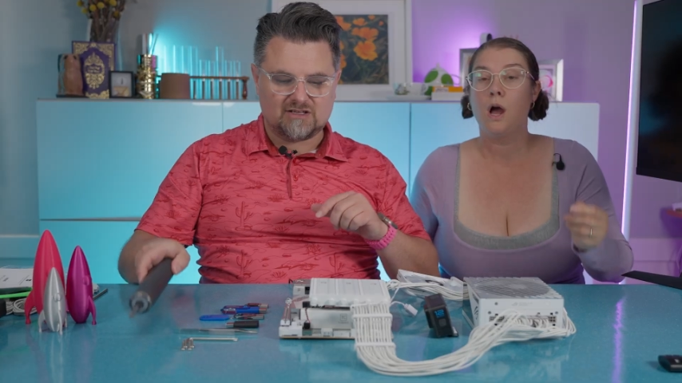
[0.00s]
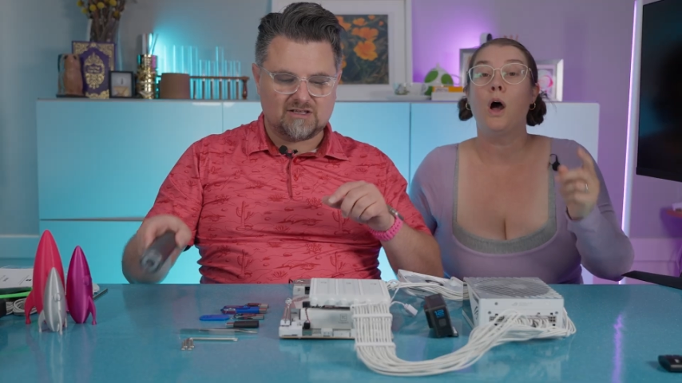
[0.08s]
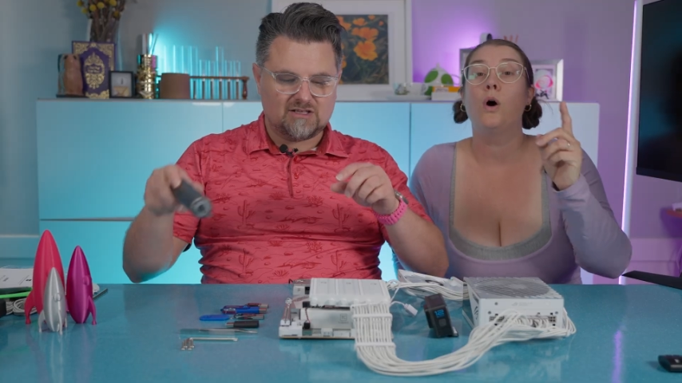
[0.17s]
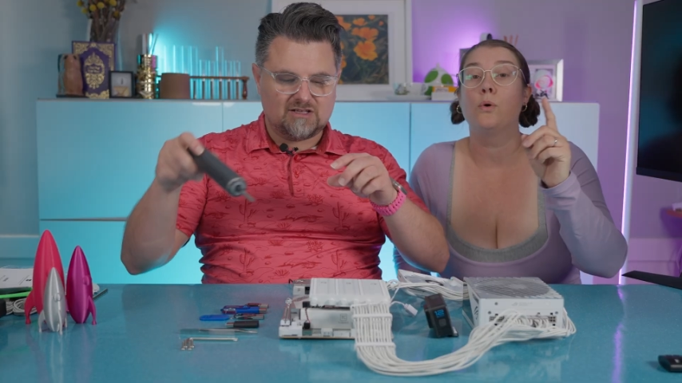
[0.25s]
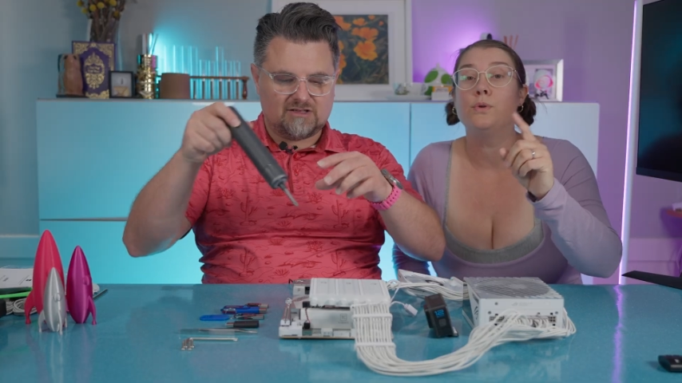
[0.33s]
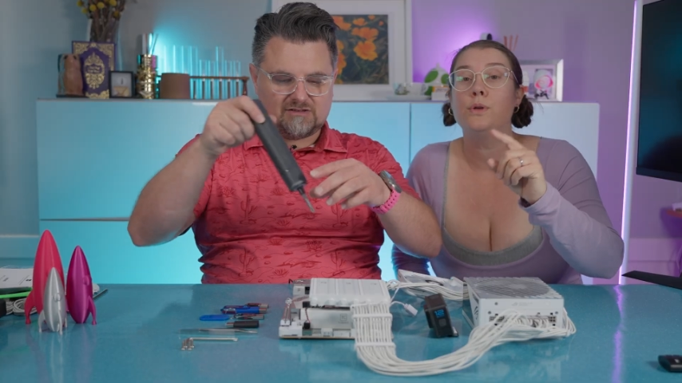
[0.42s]

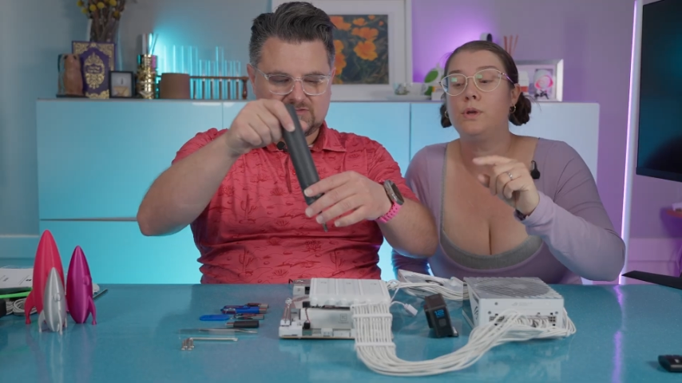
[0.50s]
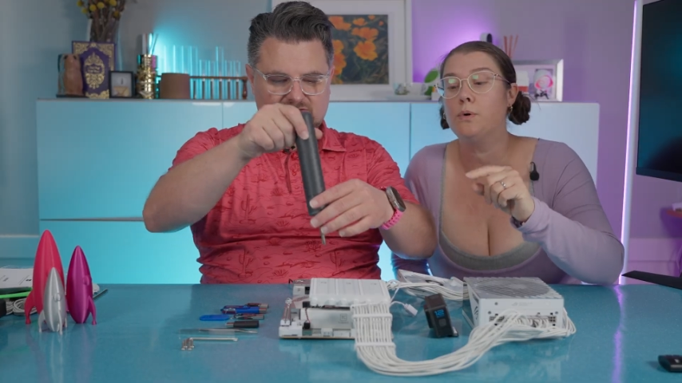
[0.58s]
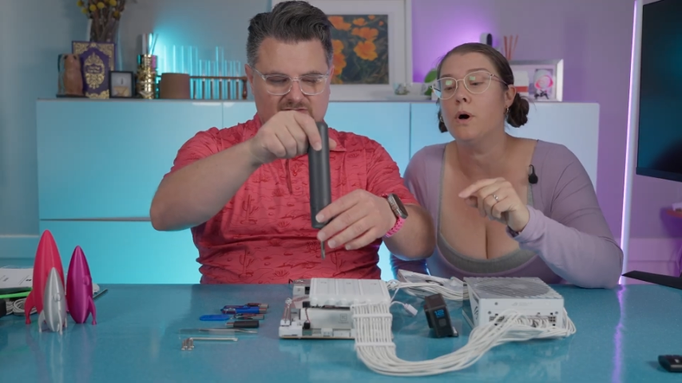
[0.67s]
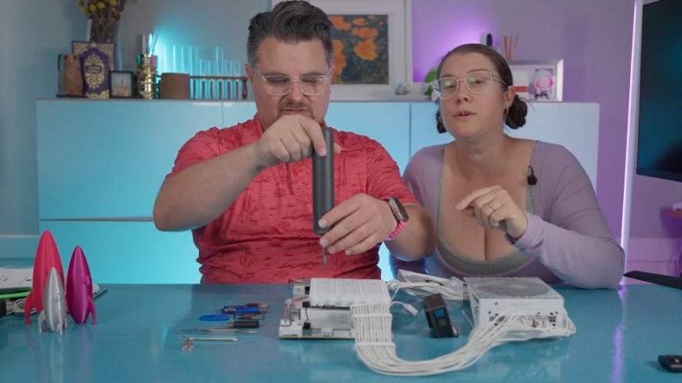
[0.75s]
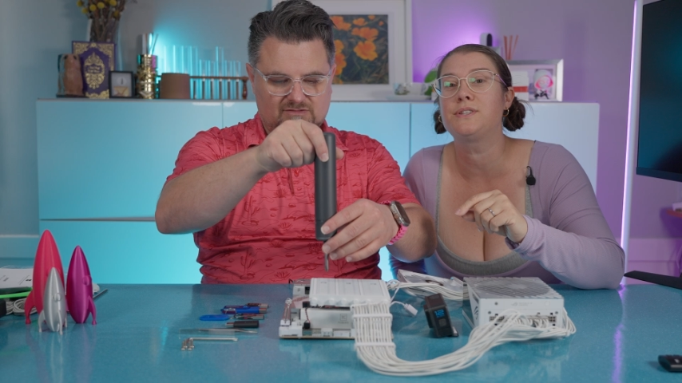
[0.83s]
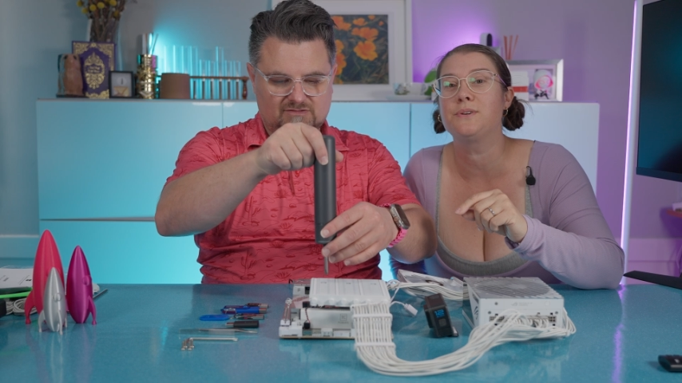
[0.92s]
Speaker 1: Oh, you
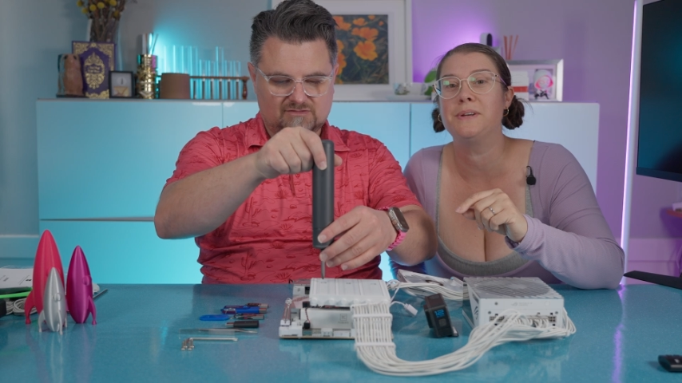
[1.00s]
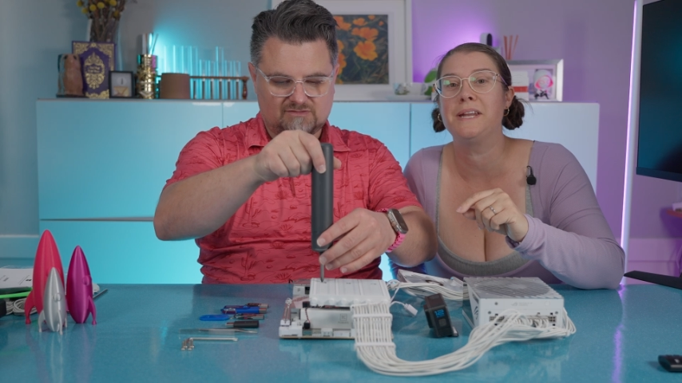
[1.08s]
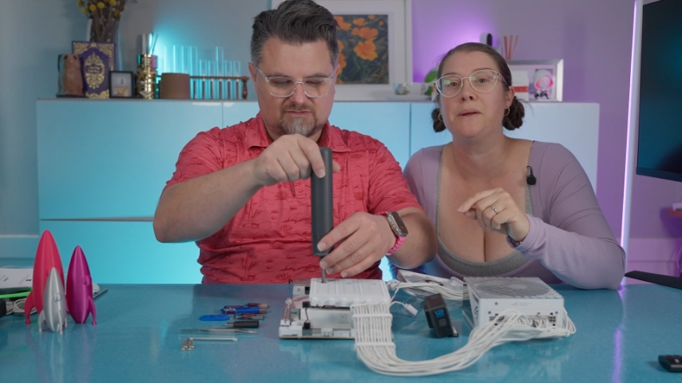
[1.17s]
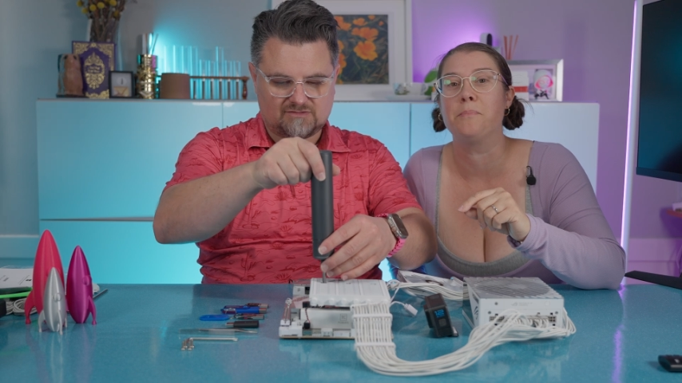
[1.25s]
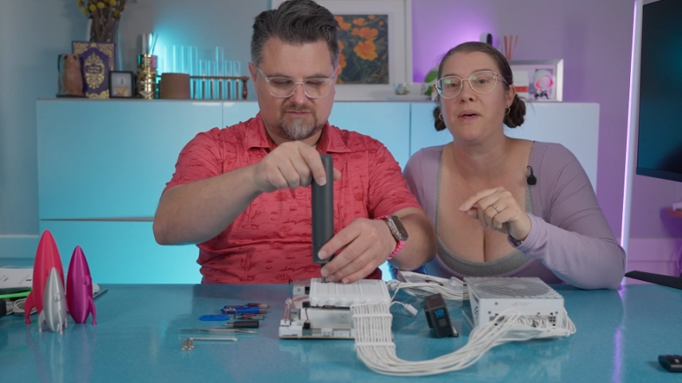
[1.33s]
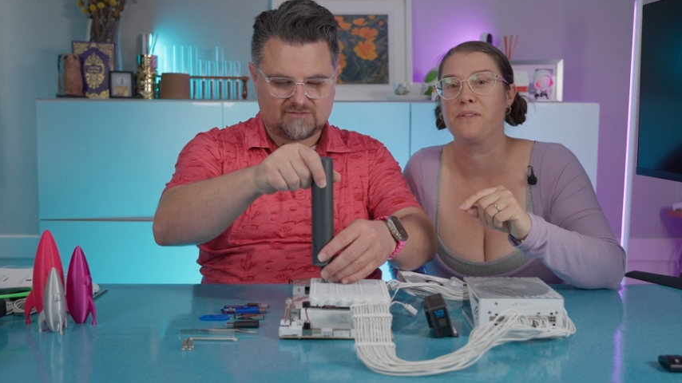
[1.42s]
also need a
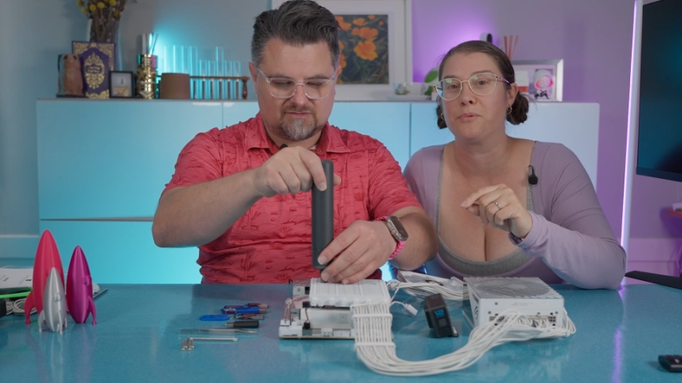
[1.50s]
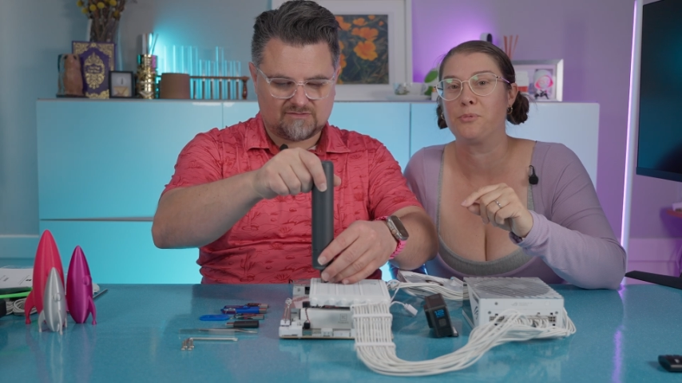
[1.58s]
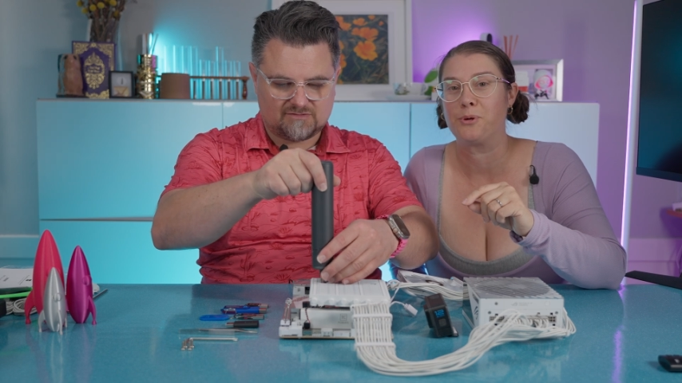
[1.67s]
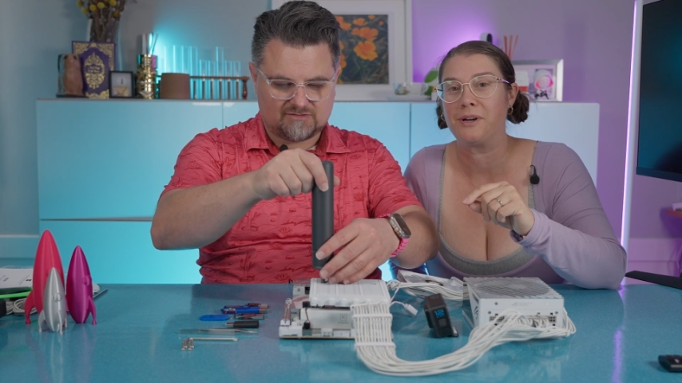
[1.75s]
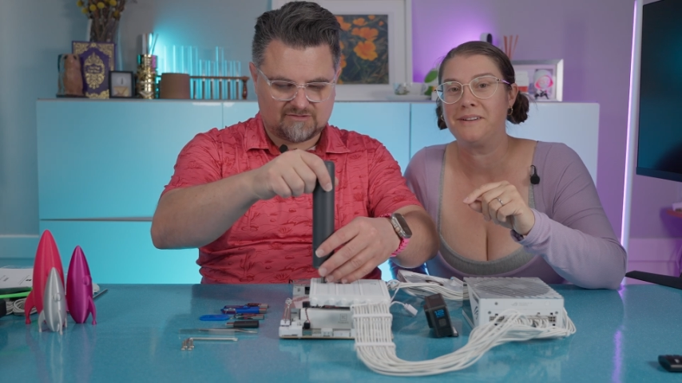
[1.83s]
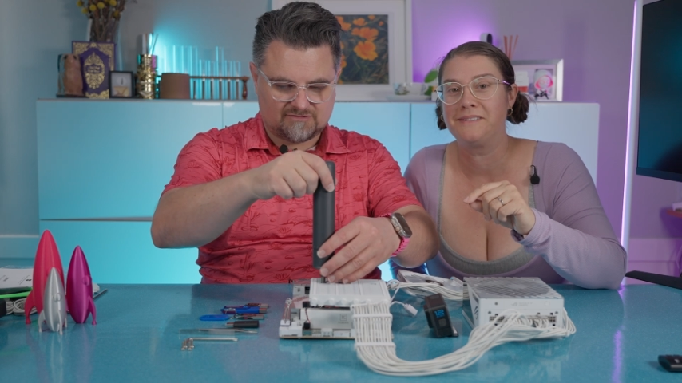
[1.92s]

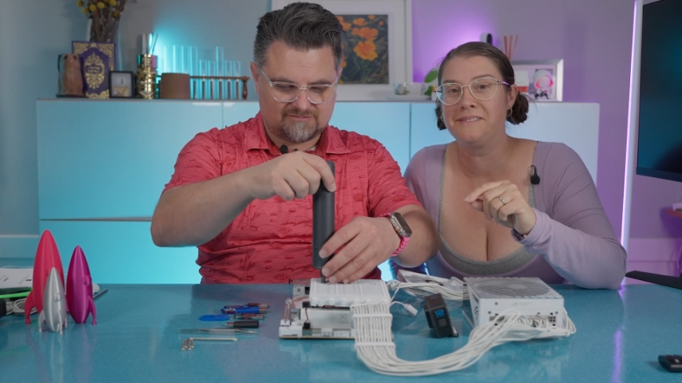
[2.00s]
motherboard.